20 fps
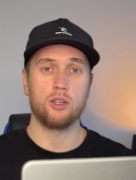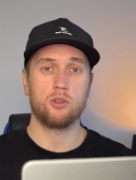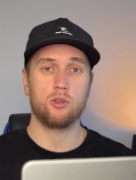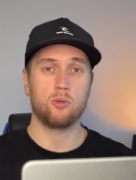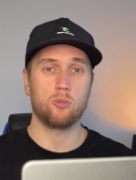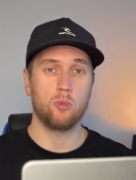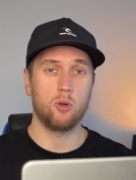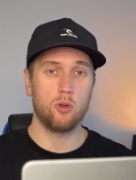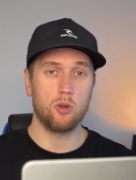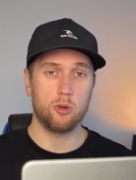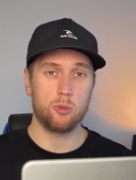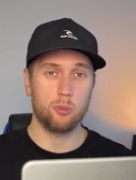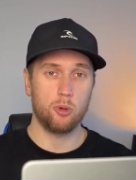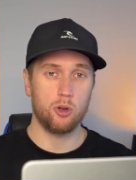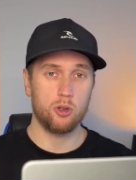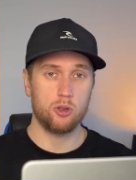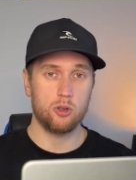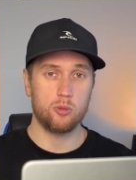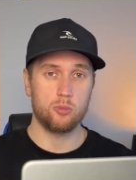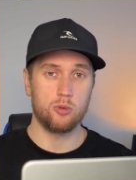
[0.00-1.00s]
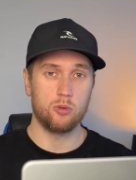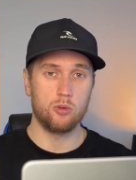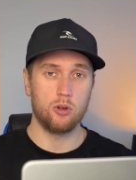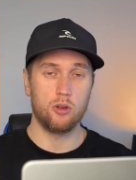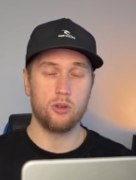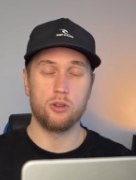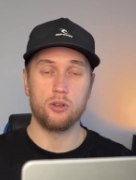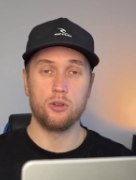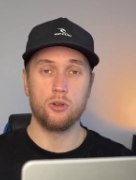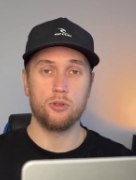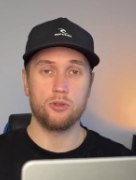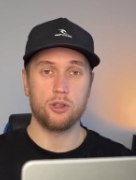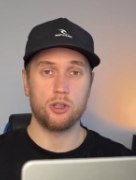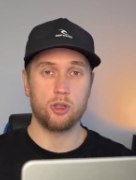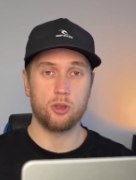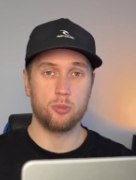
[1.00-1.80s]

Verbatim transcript: as smooth as possible or the user